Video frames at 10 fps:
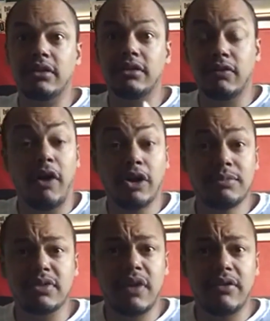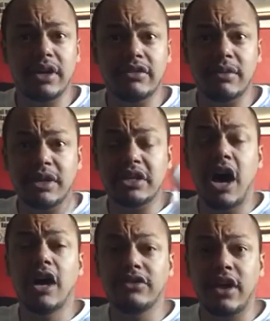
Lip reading: volumes of evidence? I mean, tons.